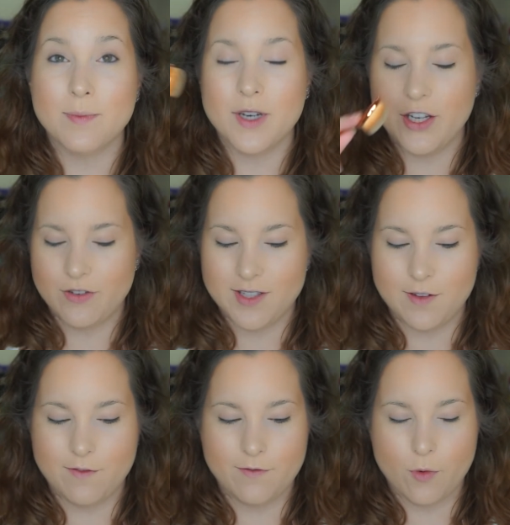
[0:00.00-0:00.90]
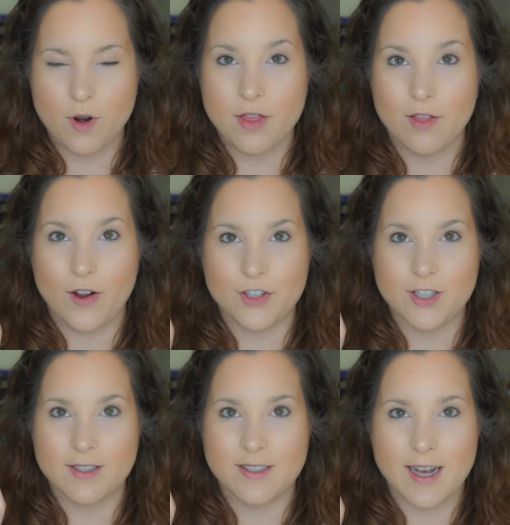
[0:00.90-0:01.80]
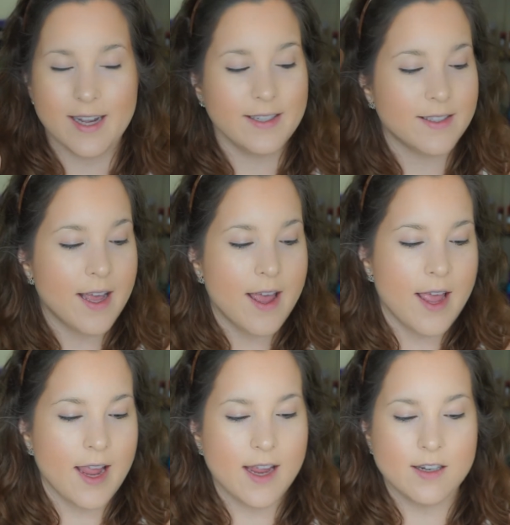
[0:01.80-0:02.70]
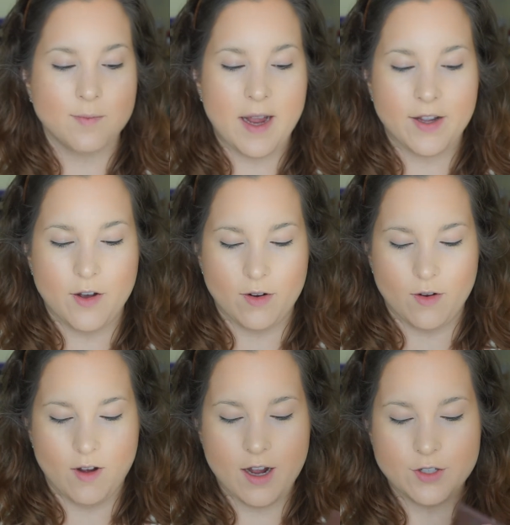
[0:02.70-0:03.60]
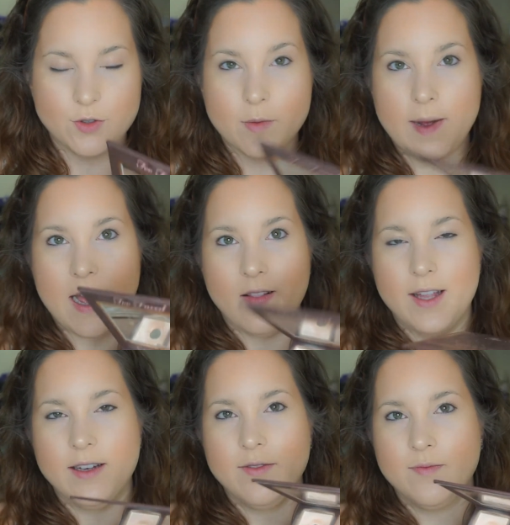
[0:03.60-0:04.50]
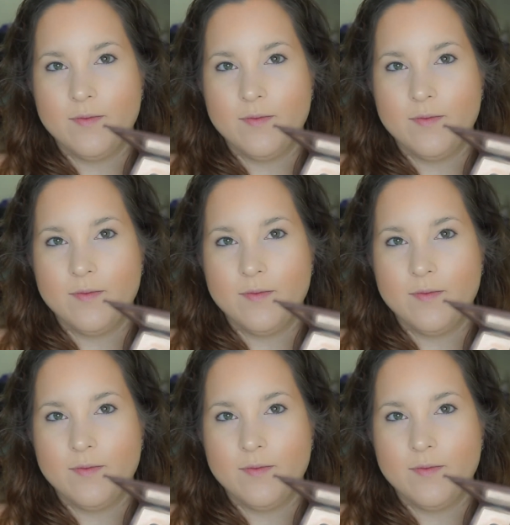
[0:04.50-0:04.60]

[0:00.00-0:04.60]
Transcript: So I'm going to use the fourth largest size and my Cocoa Contour Palette.